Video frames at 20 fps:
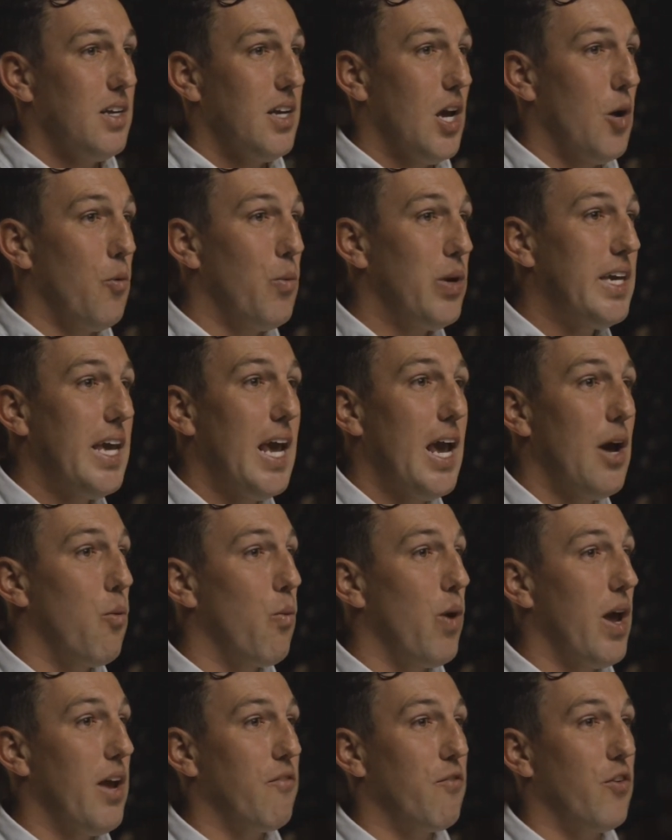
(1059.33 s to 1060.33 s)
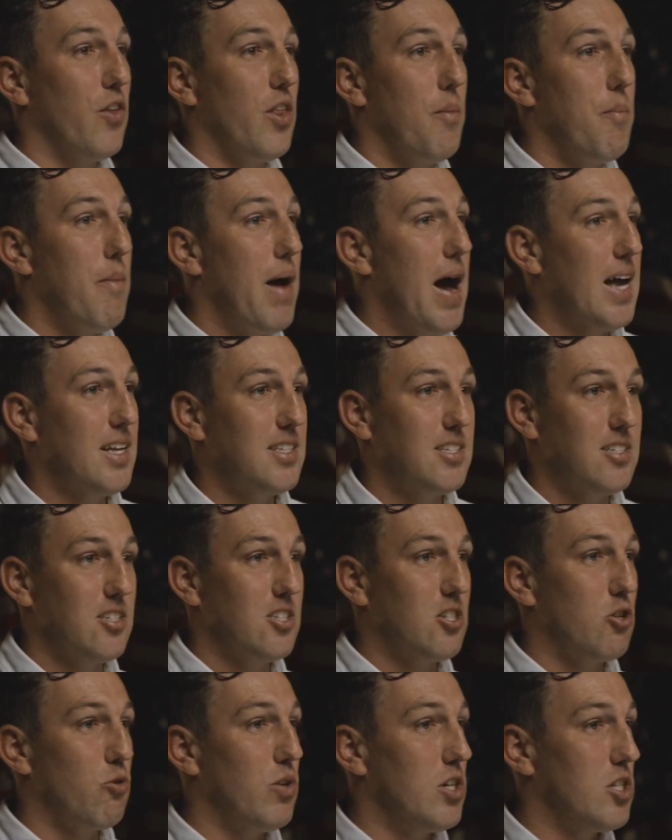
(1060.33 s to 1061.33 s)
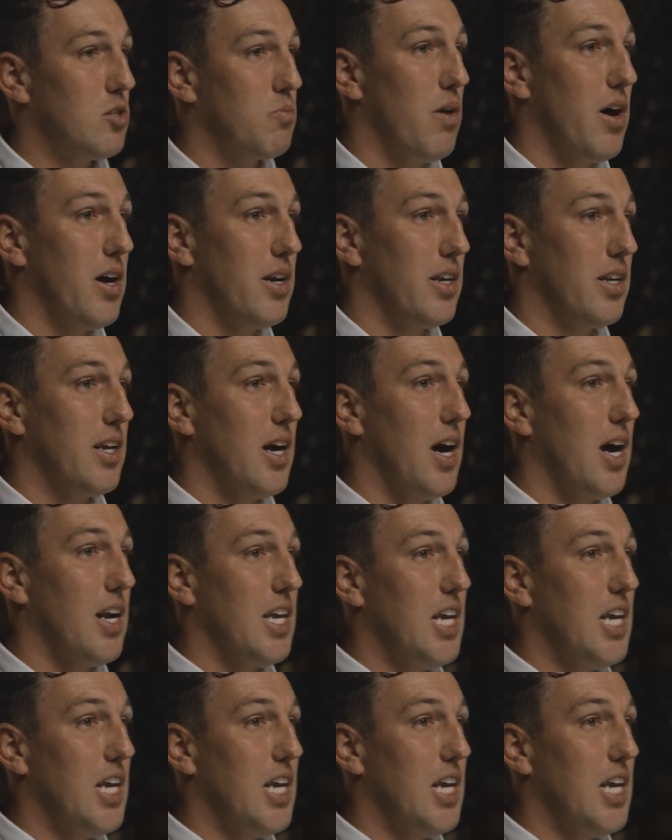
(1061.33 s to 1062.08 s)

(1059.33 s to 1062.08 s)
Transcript: And we can't wait for the masses to respond to God.